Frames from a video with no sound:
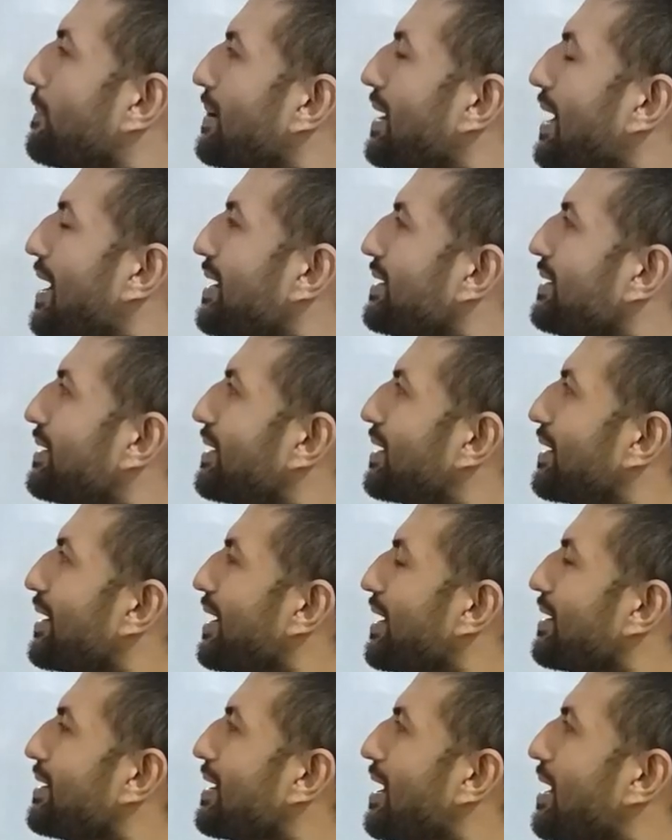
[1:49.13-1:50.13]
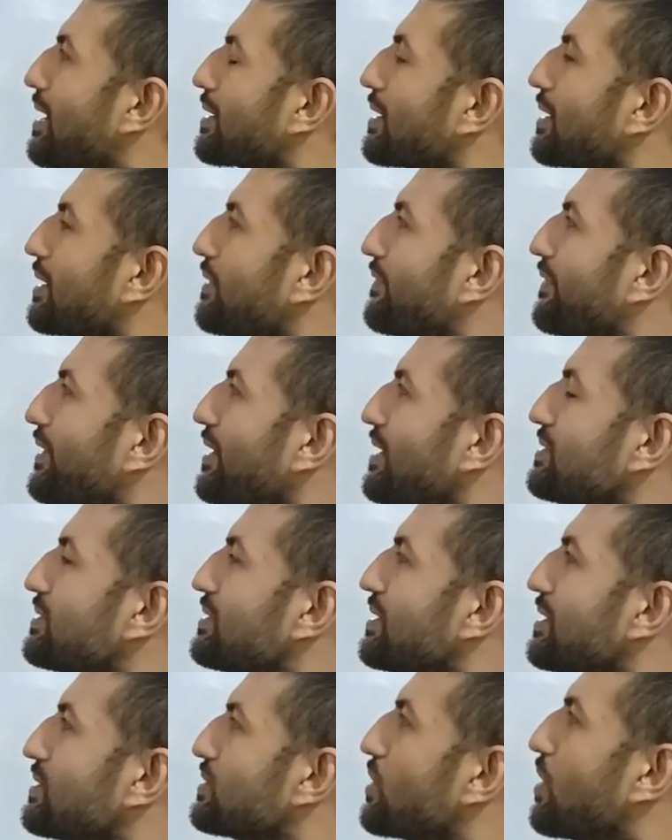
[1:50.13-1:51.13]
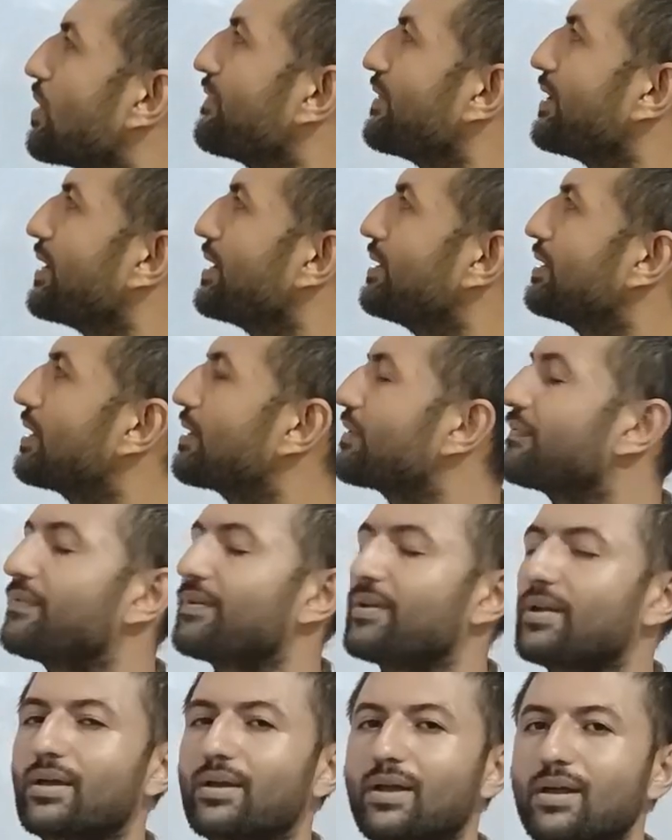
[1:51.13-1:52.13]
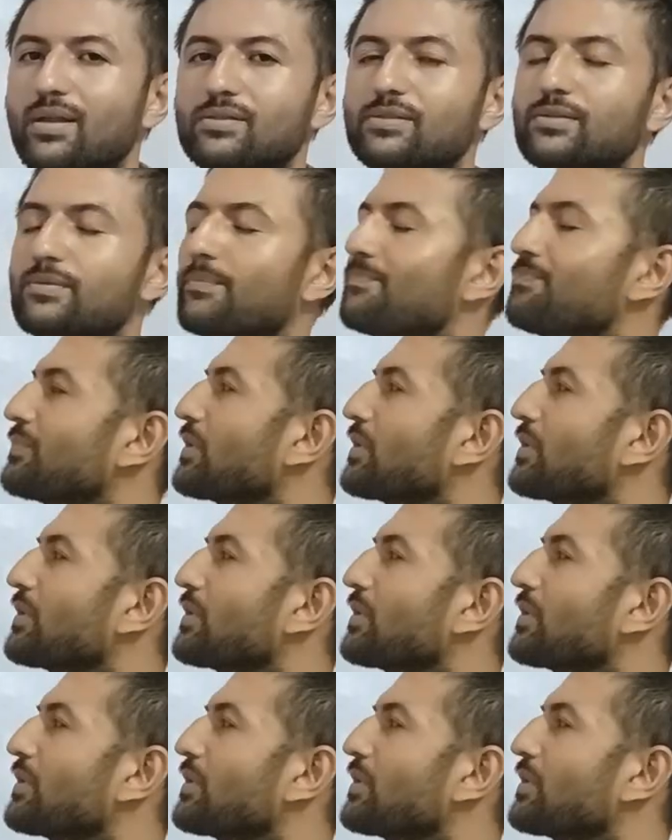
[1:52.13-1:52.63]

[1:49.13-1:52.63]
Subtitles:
brighter and darker fringes of interference.